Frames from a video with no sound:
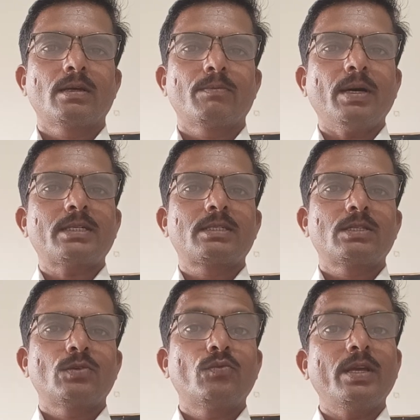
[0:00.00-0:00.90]

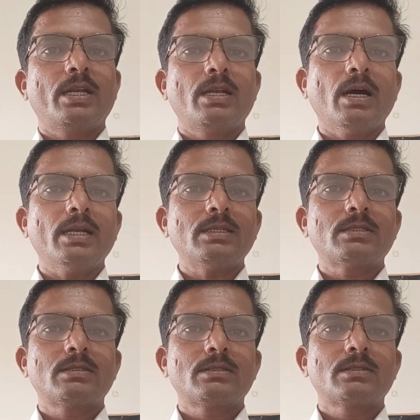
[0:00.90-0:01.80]
But we
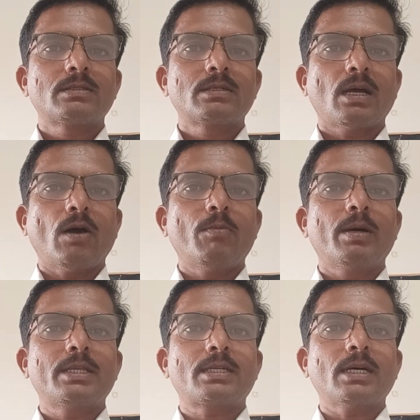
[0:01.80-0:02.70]
learn our
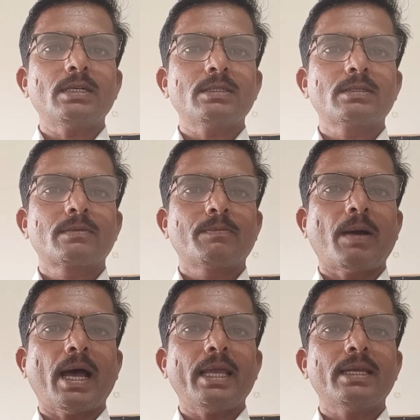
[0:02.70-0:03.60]
mother tongue
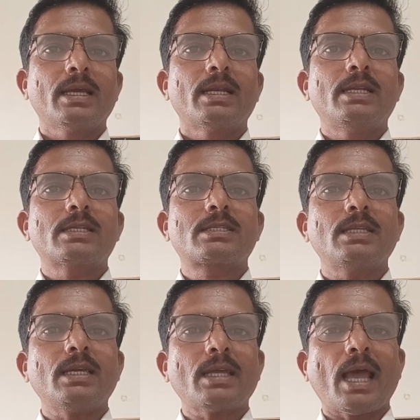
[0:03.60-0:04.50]
by
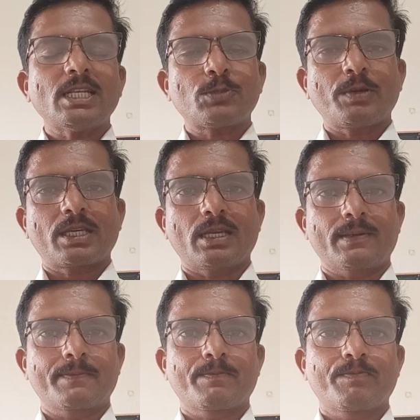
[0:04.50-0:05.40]
listening and speaking,